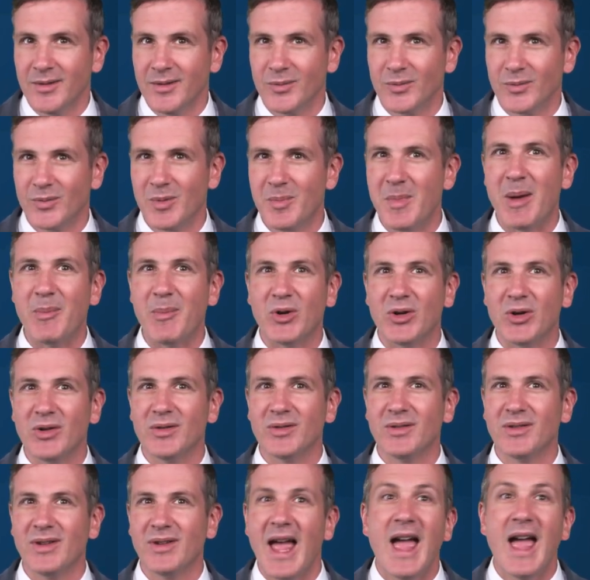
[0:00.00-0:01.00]
Remember,
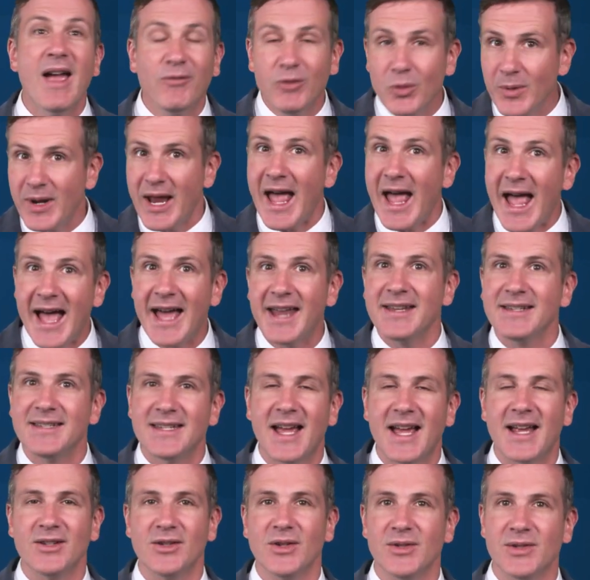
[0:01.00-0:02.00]
everyone had a
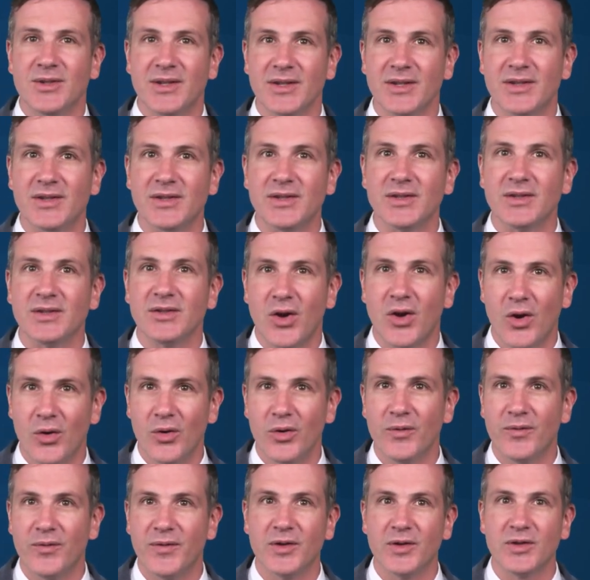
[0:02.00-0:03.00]
diagnosis
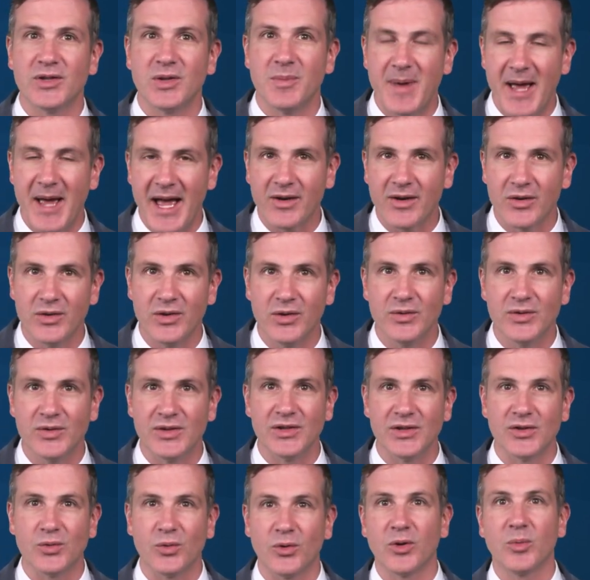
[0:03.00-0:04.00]
code for tobacco use
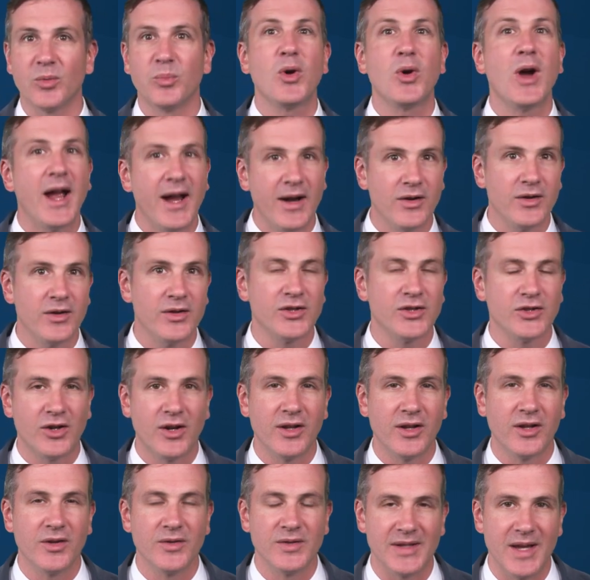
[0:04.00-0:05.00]
disorder prior to
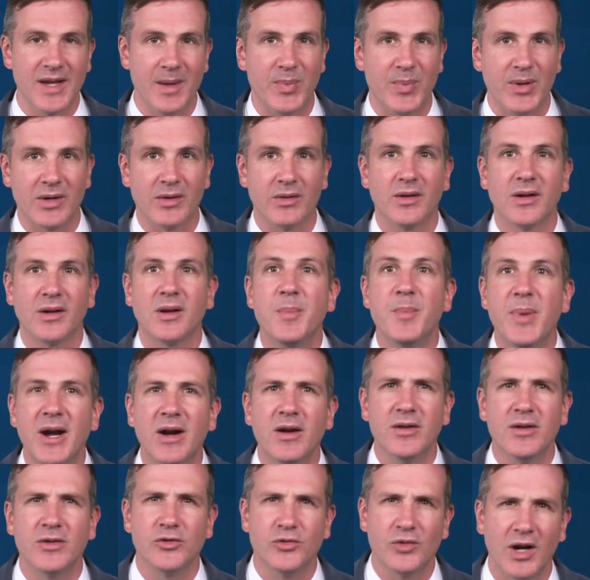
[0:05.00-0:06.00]
starting Ozempic or a
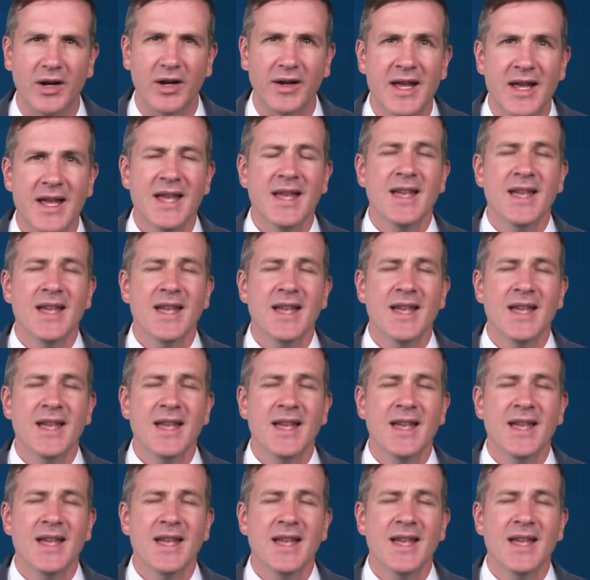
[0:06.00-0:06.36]
comparator drug.